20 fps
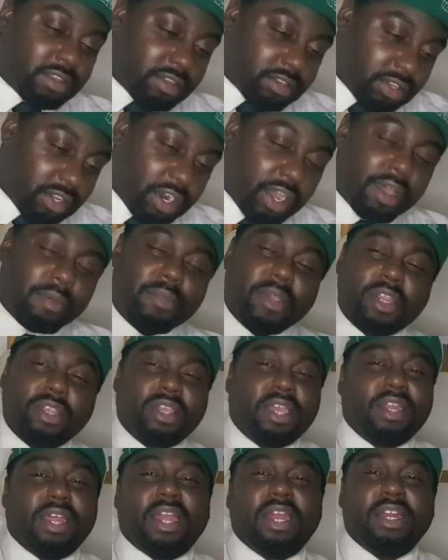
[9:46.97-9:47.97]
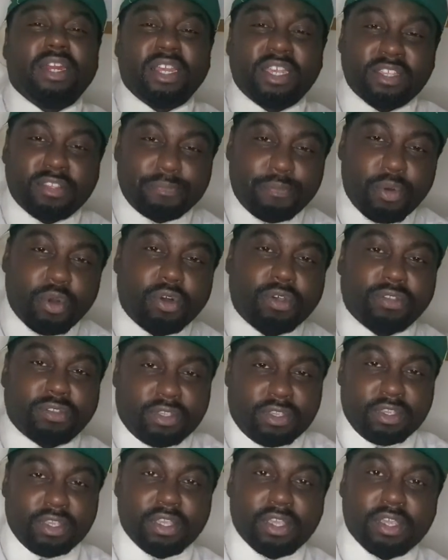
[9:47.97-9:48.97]
you know what I mean? You can at least pause
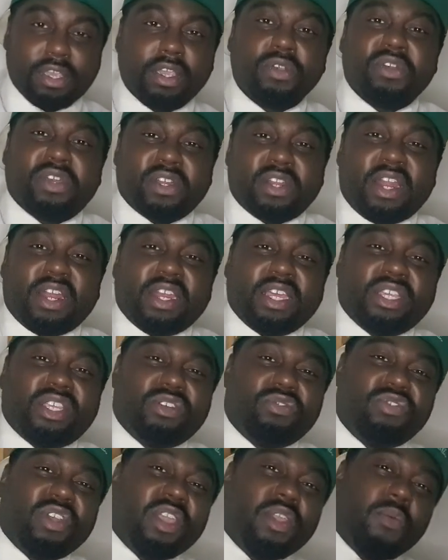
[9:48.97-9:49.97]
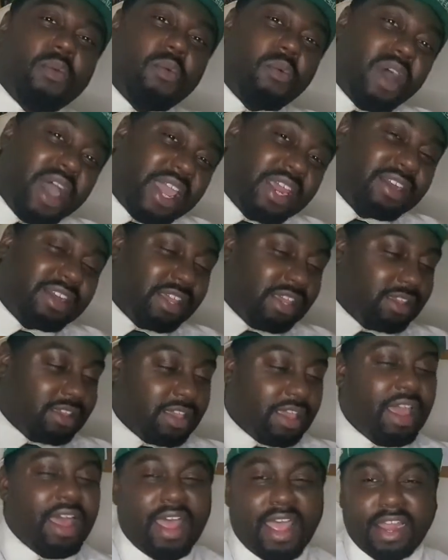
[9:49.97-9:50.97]
it. You can at least rewind it.
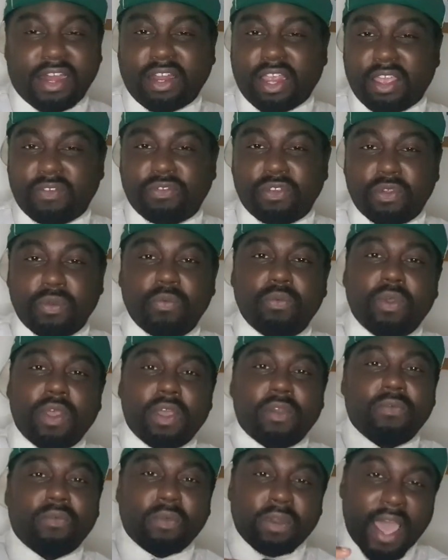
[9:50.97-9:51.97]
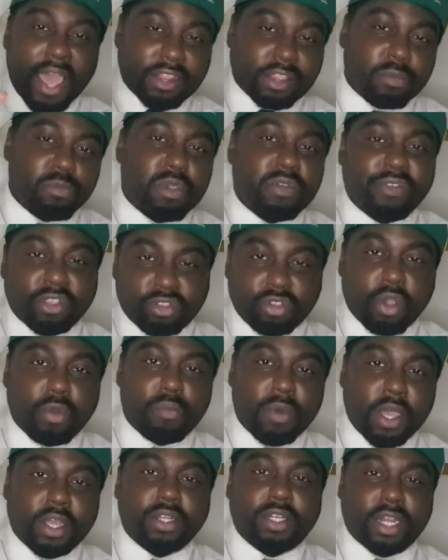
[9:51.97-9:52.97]
And if you like the movie so
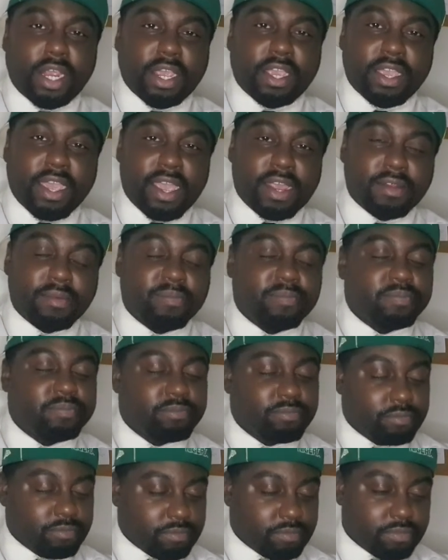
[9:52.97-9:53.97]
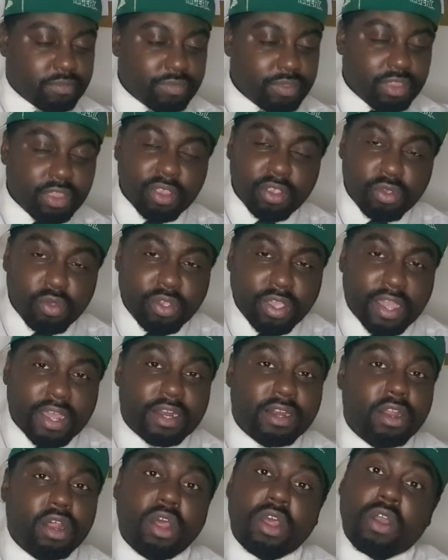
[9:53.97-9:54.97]
much, again, you
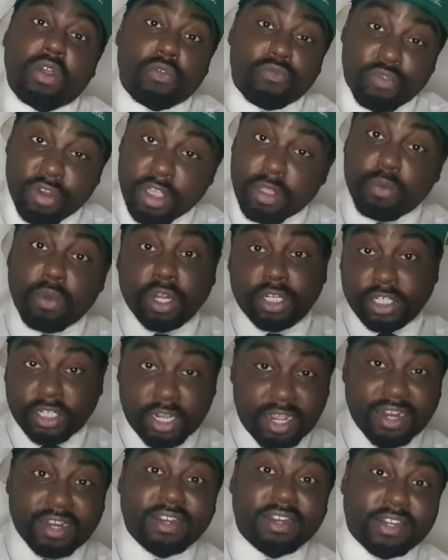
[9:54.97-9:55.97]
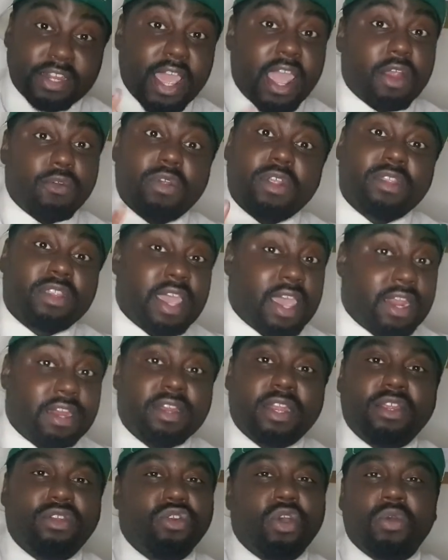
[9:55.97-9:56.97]
can rewatch it there and then.
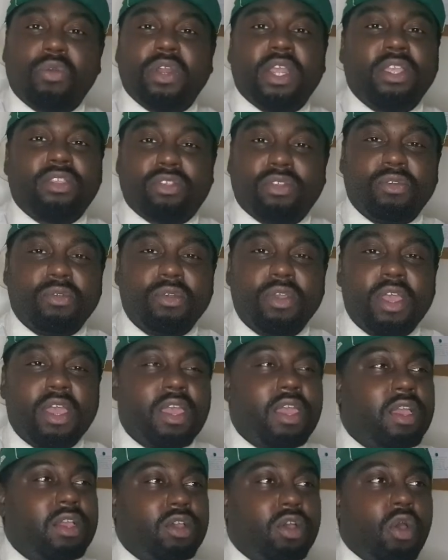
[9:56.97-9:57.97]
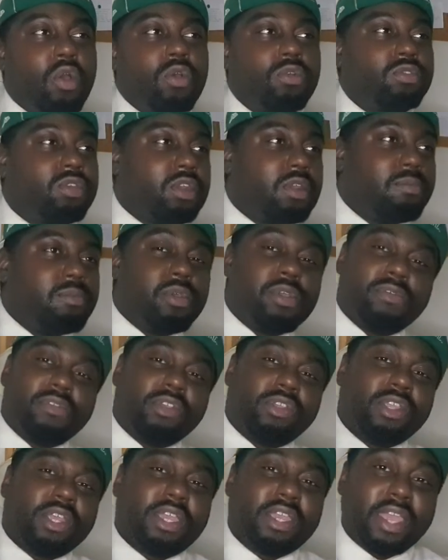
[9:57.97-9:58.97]
There's no need to go to the
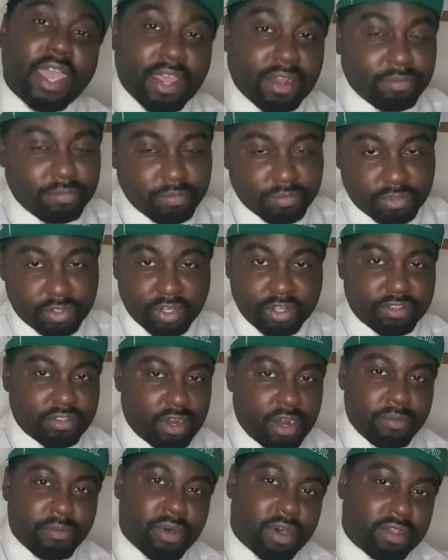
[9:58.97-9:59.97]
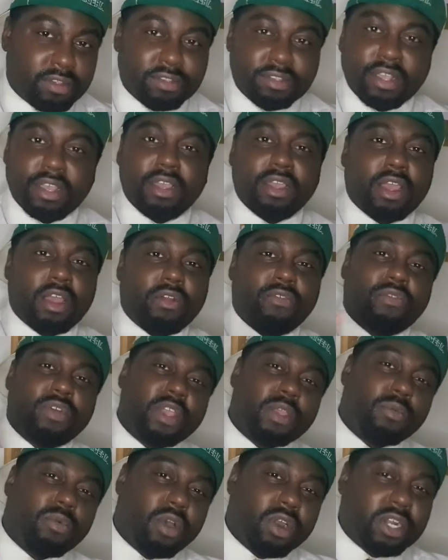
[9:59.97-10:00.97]
movies again, to the cinemas, and
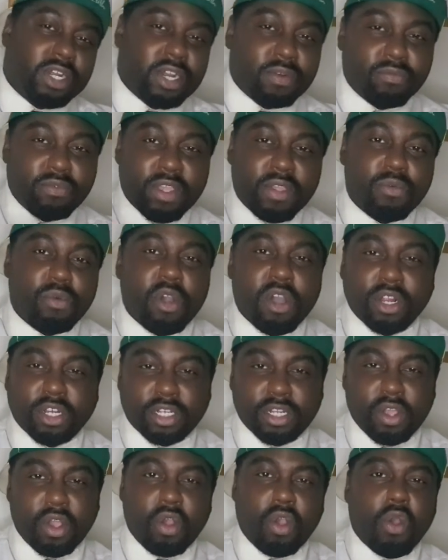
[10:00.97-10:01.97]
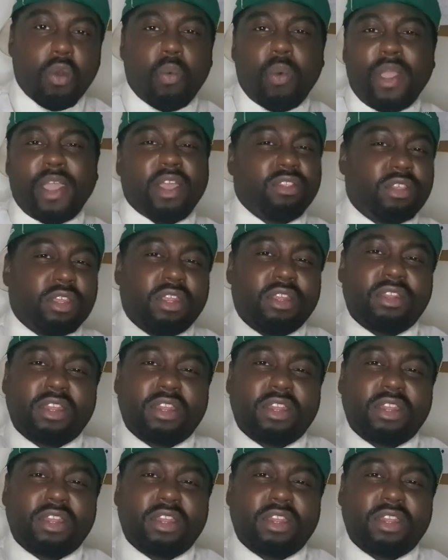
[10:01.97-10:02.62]
rewatch and rewatch, or wait until the